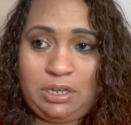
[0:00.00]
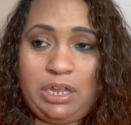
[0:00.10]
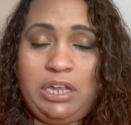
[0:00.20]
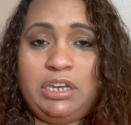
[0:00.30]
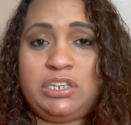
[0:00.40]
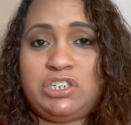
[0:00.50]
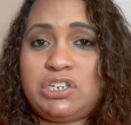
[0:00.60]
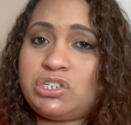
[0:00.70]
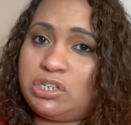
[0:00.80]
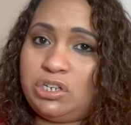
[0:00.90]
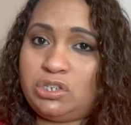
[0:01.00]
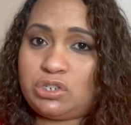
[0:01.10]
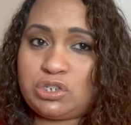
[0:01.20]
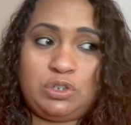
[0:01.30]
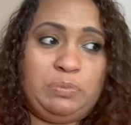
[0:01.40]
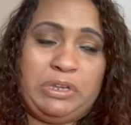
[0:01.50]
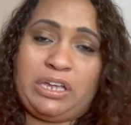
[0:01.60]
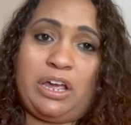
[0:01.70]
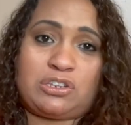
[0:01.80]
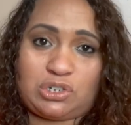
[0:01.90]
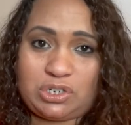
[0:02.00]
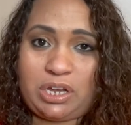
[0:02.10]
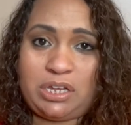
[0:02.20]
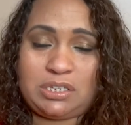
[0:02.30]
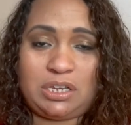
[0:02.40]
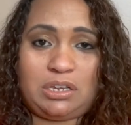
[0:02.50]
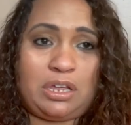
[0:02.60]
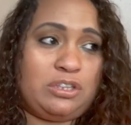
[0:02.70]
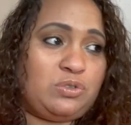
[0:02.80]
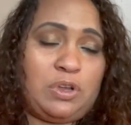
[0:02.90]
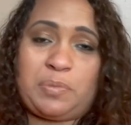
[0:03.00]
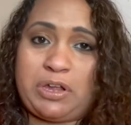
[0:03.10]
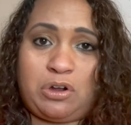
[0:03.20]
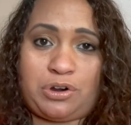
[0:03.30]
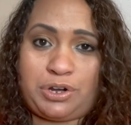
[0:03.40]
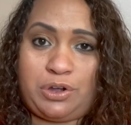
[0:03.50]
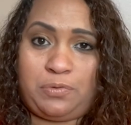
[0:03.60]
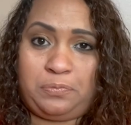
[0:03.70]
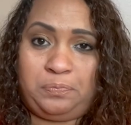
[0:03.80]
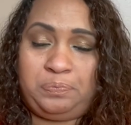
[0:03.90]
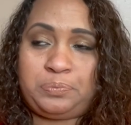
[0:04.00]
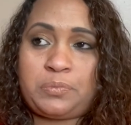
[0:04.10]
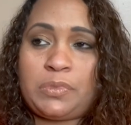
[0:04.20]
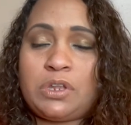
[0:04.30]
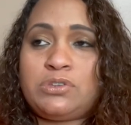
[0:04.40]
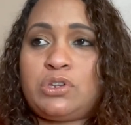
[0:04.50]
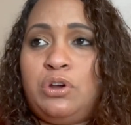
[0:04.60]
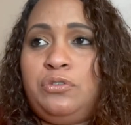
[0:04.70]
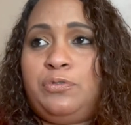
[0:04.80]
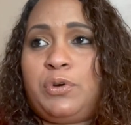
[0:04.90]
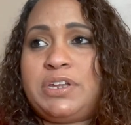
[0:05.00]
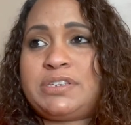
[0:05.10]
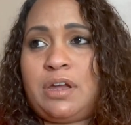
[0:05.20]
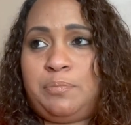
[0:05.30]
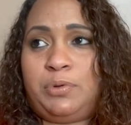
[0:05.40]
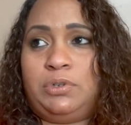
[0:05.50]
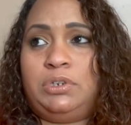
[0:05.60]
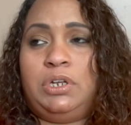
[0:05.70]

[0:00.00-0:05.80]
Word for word: in addition to me exercising and doing my cardio. So for example,